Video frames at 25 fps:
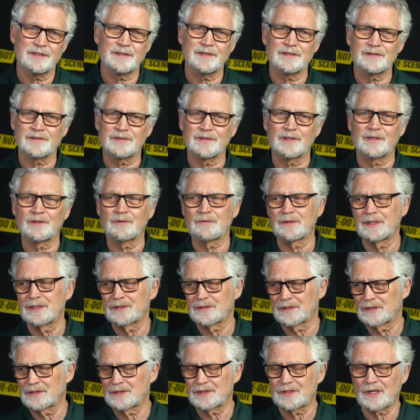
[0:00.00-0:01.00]
there's no
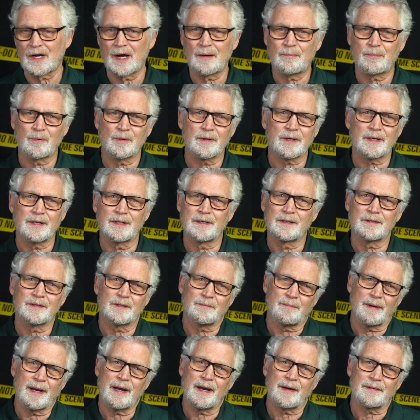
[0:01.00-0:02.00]
reason to stop working in the
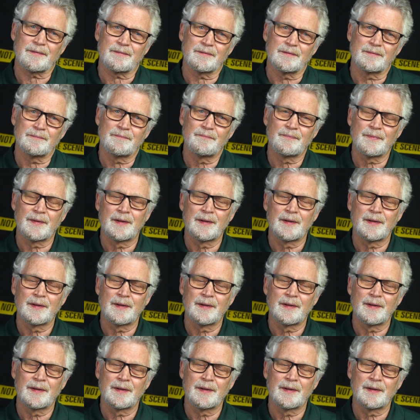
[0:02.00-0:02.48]
bathroom.